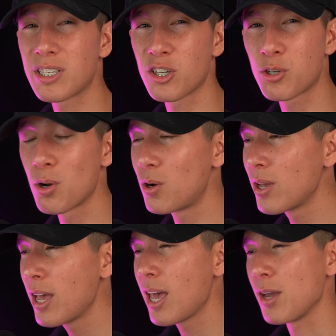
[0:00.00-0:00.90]
control,
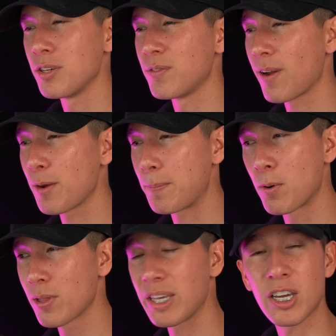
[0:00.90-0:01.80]
it was very
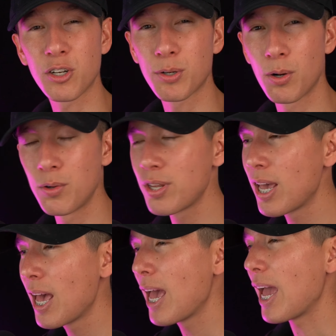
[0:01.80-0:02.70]
poorly controlled.
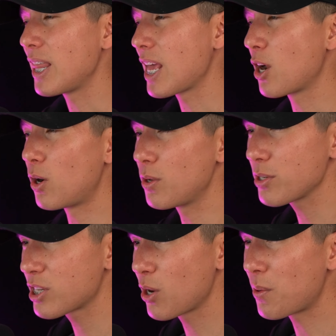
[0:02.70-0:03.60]
And then
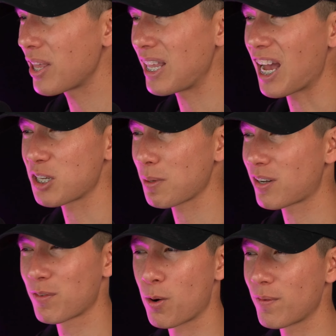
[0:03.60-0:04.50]
also in the aspect
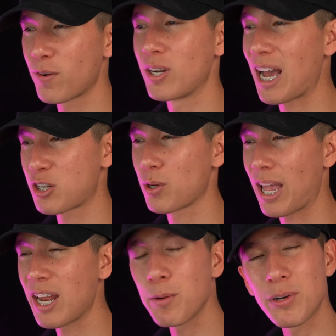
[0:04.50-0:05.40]
of going for a natural
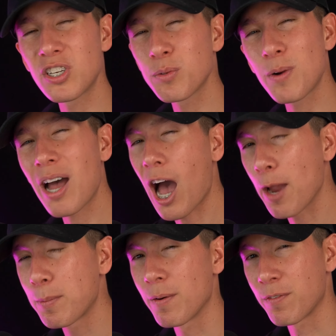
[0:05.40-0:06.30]
edit, which is what I
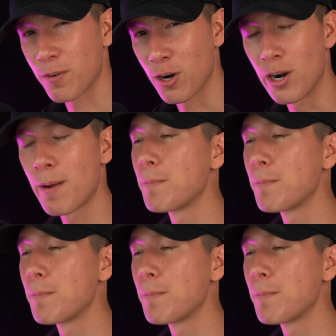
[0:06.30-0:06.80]
prefer,